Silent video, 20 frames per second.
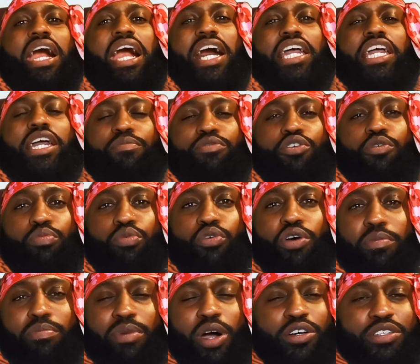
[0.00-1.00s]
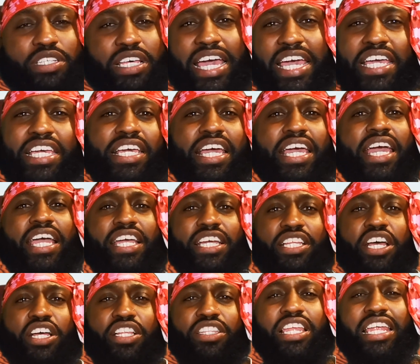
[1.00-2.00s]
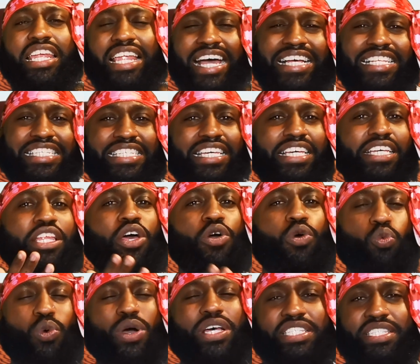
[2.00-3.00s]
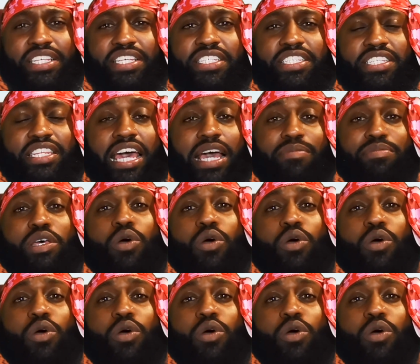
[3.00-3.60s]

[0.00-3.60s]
I am your boy Miles, aka the light-skinned Wesley Snipes,